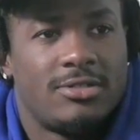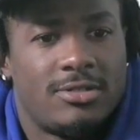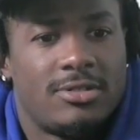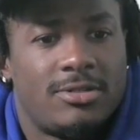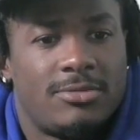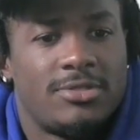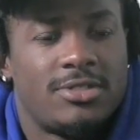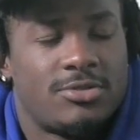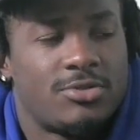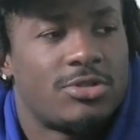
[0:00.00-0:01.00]
so
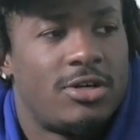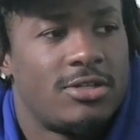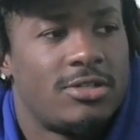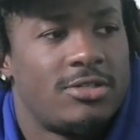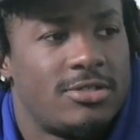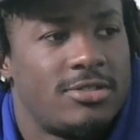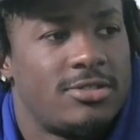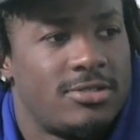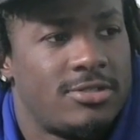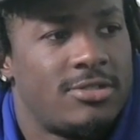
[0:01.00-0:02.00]
from there. Yeah,
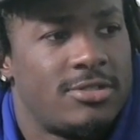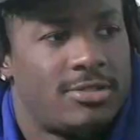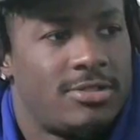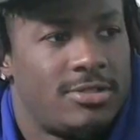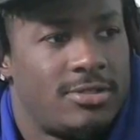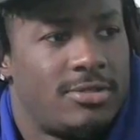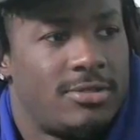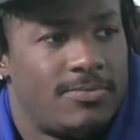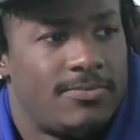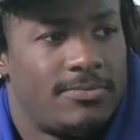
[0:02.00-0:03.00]
so from there,
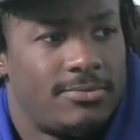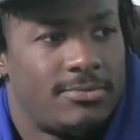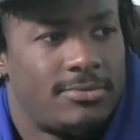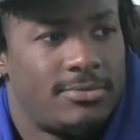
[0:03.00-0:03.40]
like